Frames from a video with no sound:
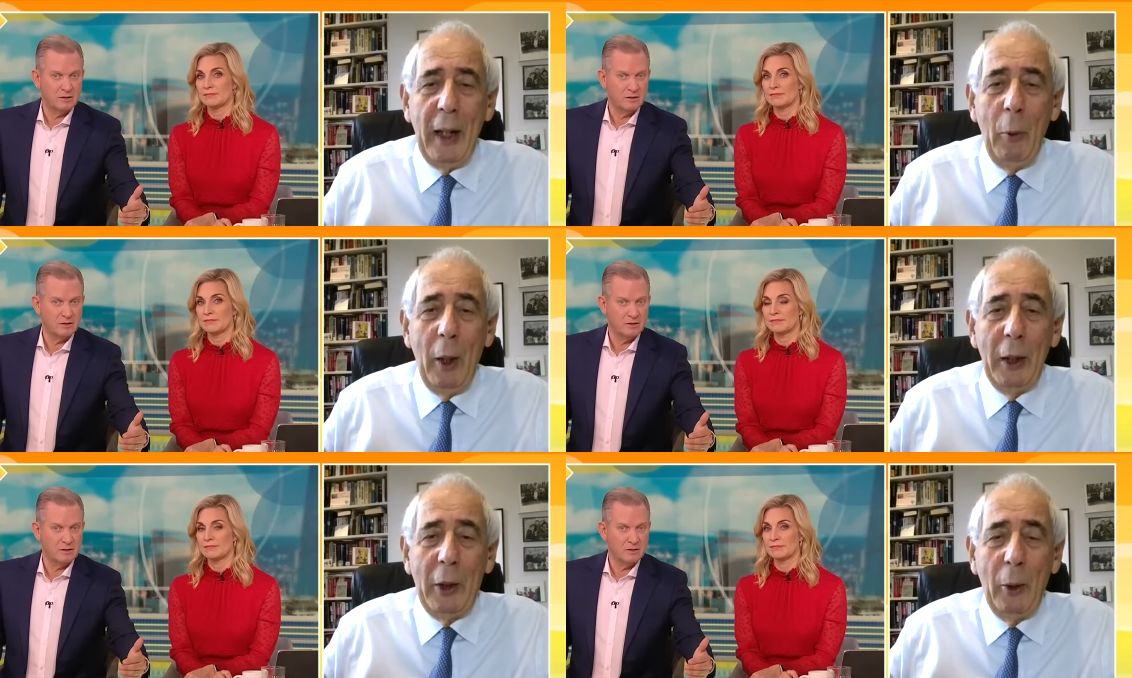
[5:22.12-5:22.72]
Speaker 1: ugly
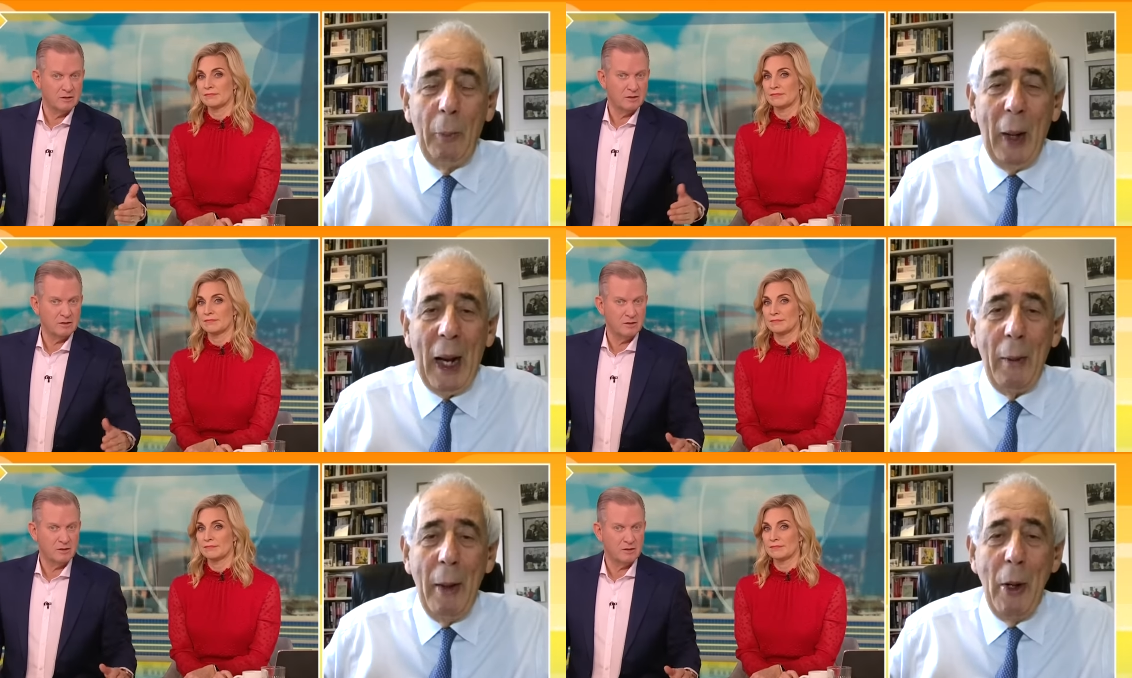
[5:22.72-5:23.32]
world called
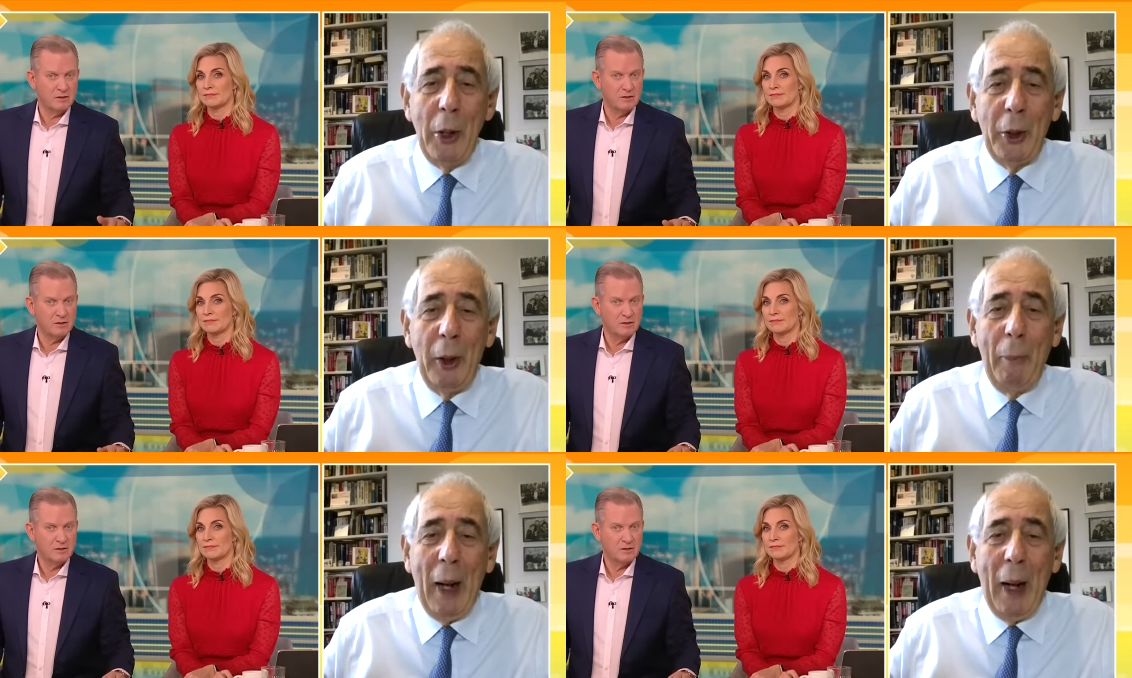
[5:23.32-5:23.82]
black emotional